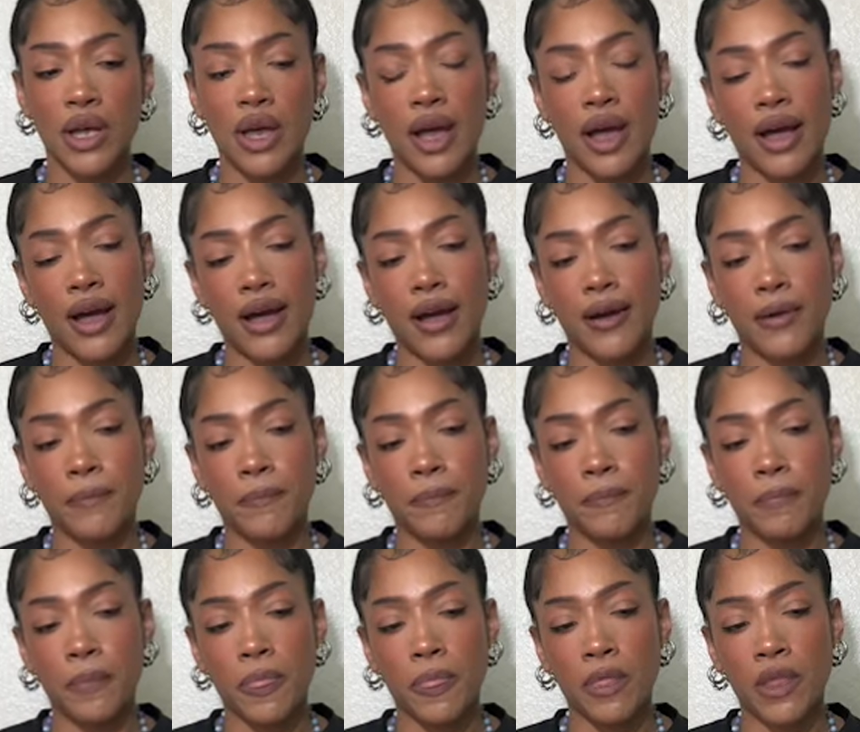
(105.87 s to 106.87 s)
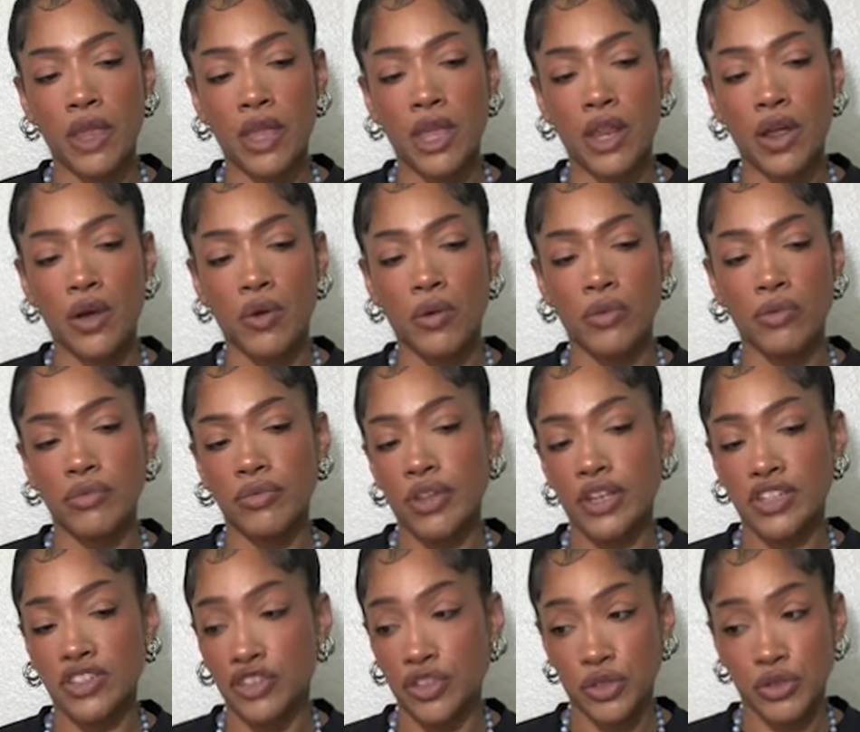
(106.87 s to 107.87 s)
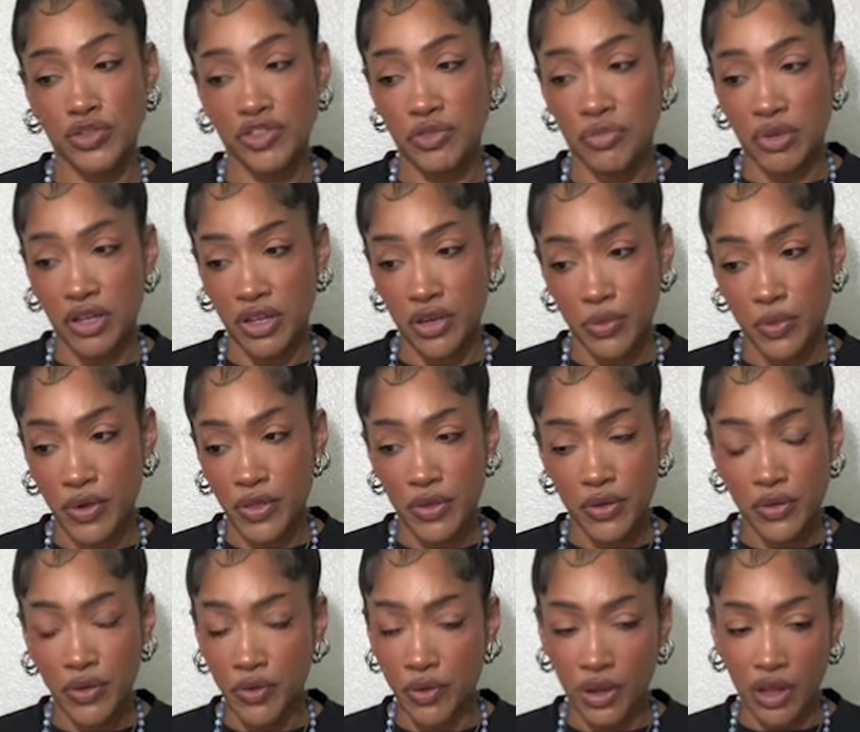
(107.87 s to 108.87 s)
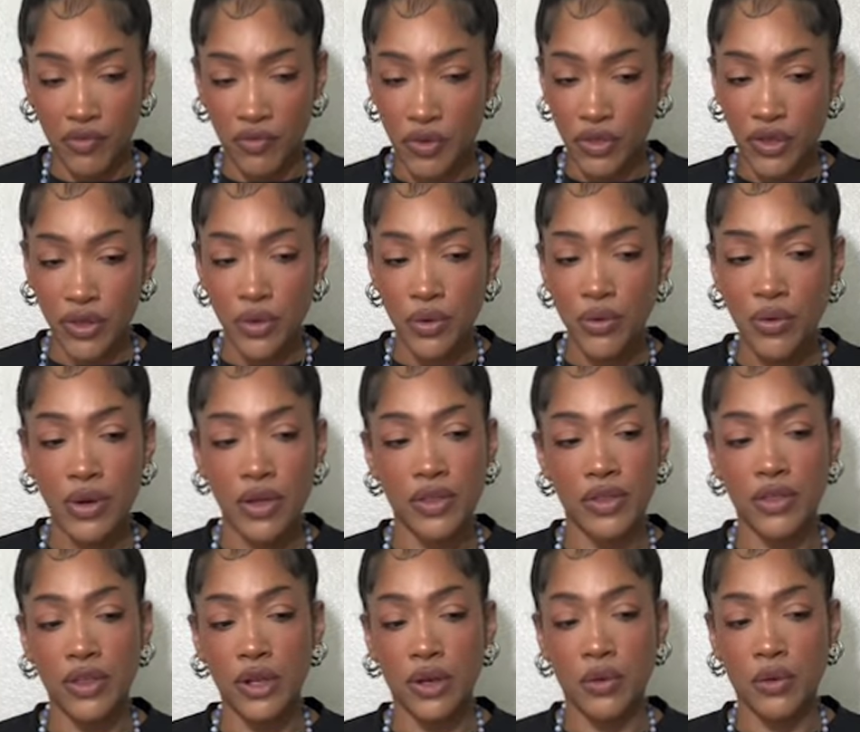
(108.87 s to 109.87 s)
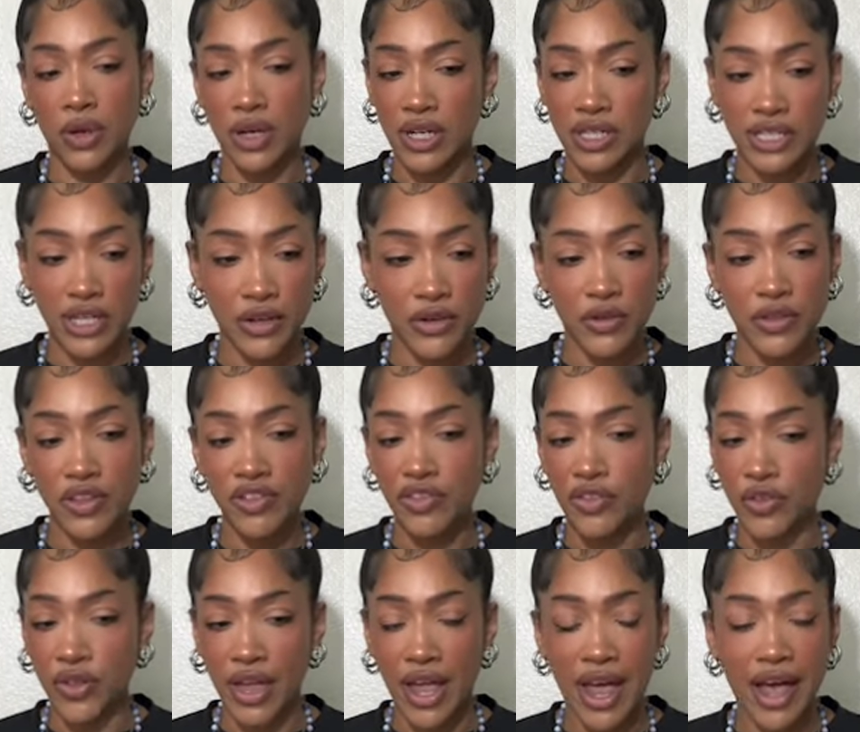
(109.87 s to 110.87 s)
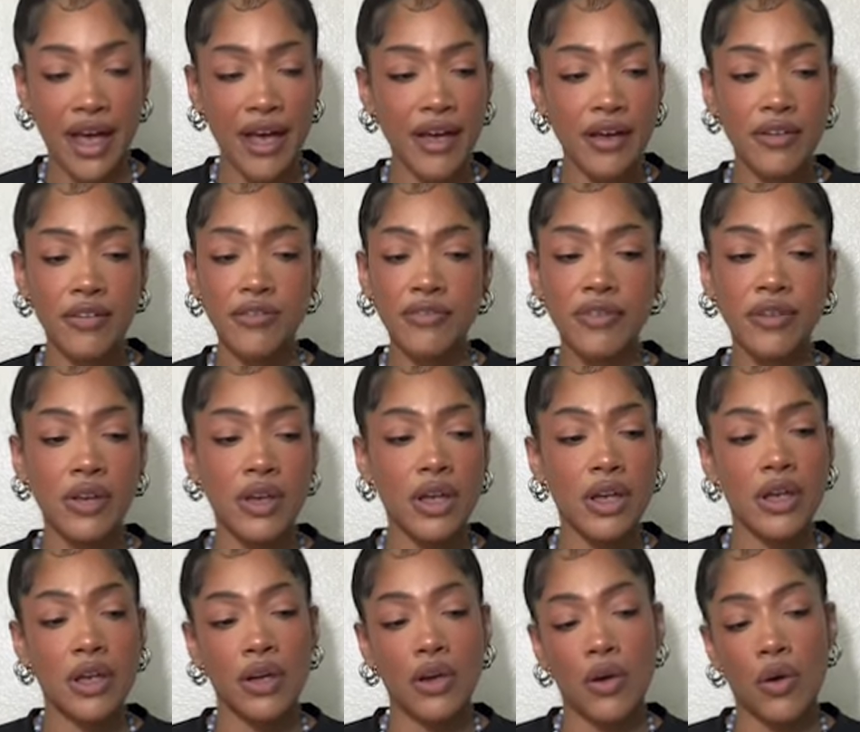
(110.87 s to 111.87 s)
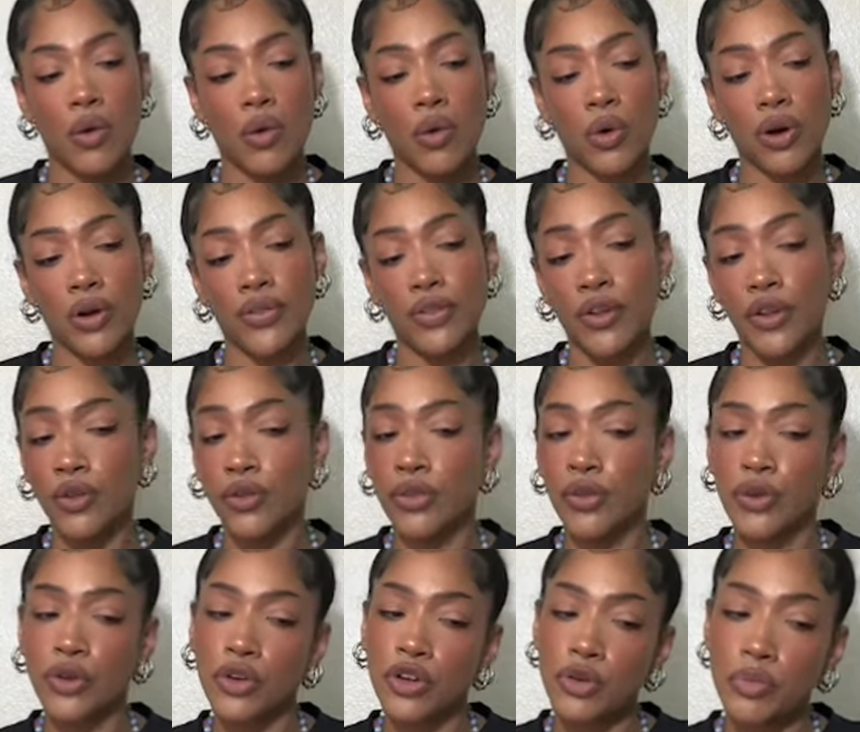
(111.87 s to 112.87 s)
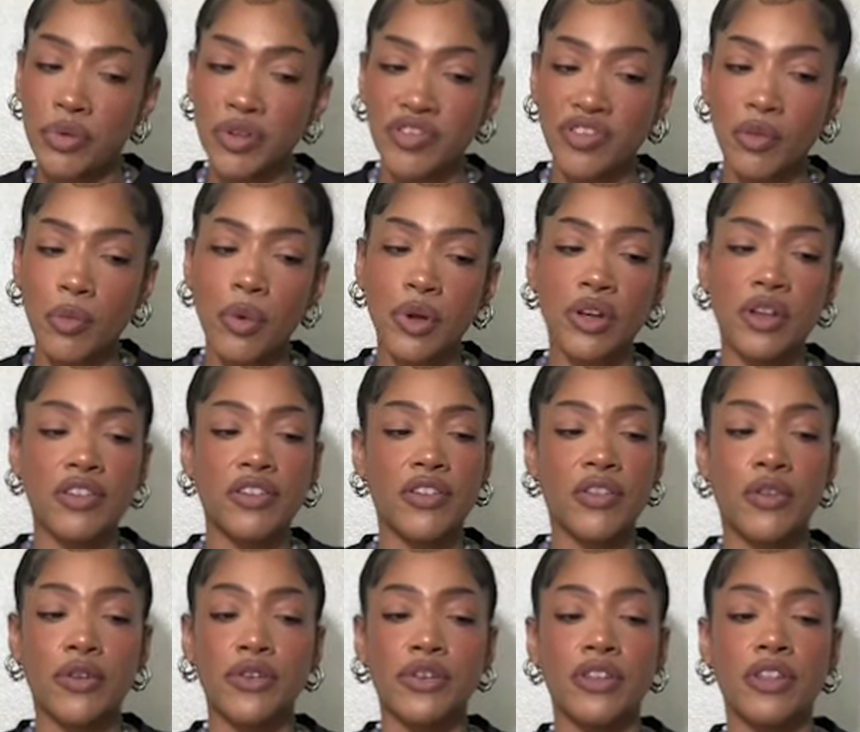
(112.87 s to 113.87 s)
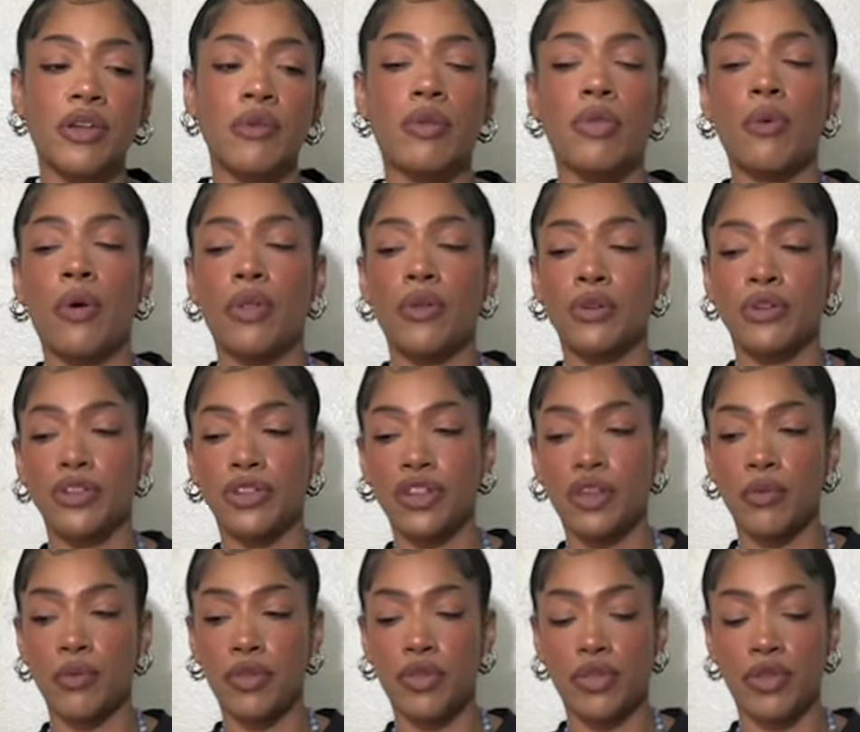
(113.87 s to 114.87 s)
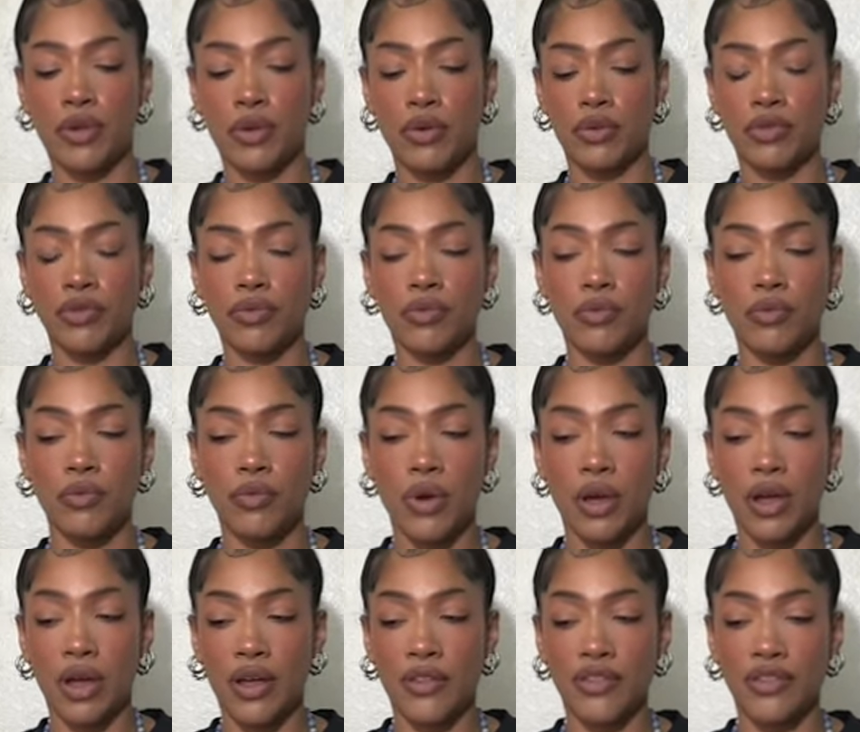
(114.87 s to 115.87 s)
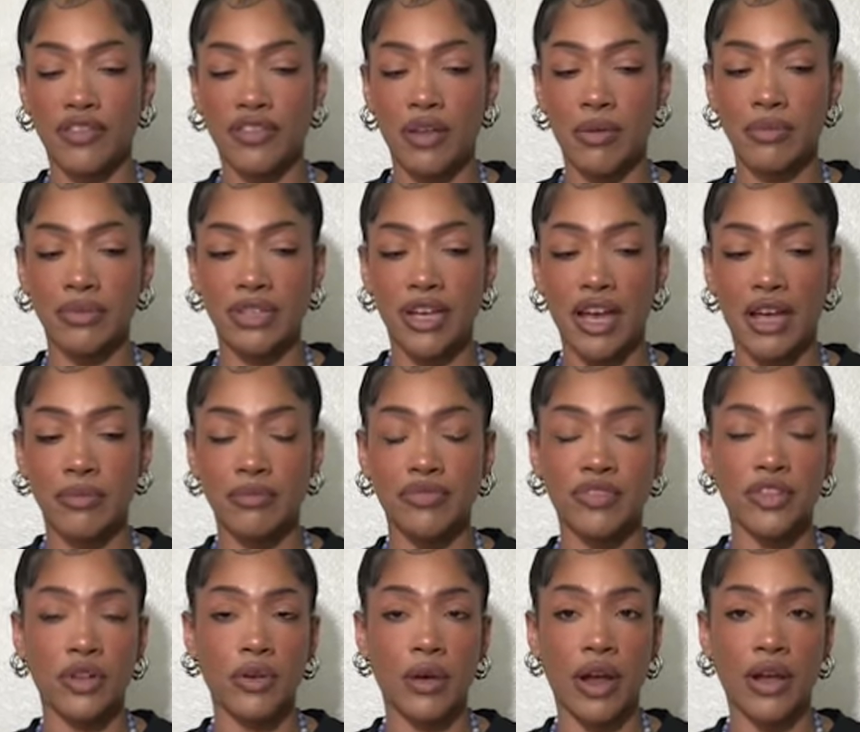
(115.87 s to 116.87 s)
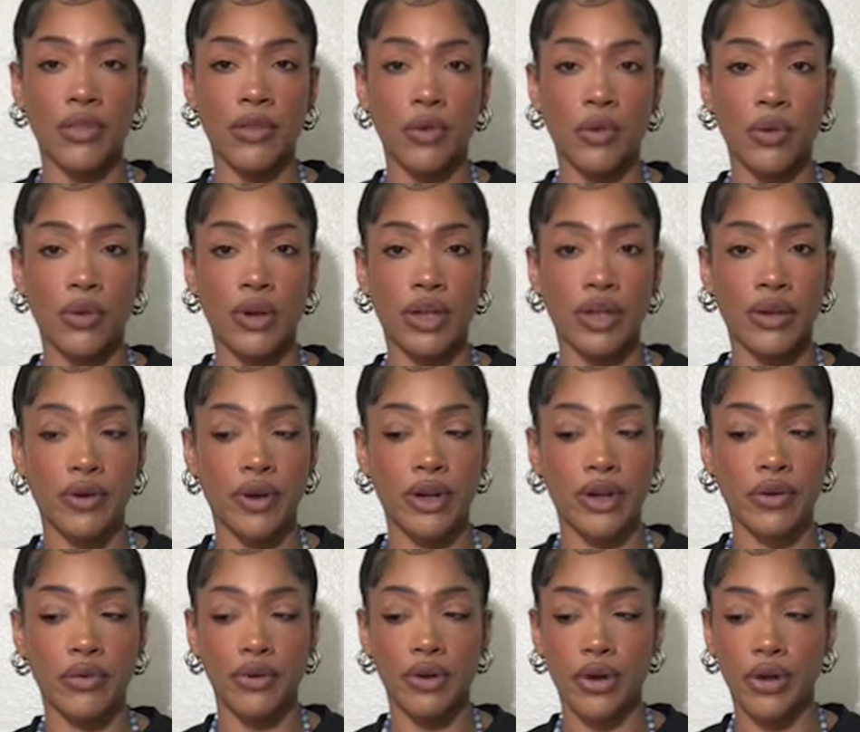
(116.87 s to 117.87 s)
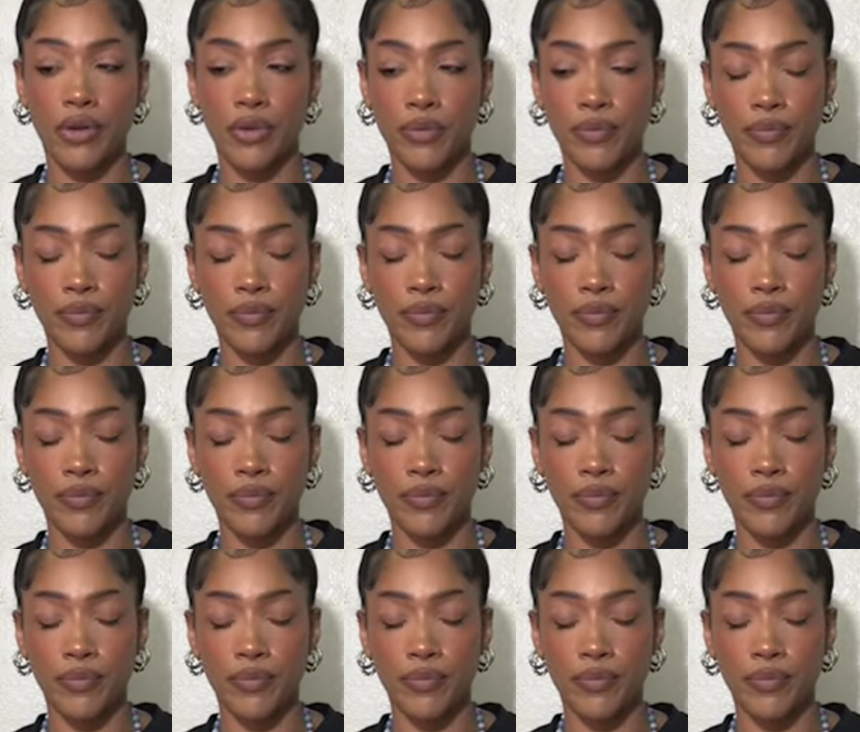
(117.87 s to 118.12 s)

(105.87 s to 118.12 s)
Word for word: um, you know, they just choose to be here with you and they're in love with you and, you know, they're going to tell you this or they have, or they, there could be someone else that they're dealing with while they're dealing with you uh, at the same time. So either or here, I don't know.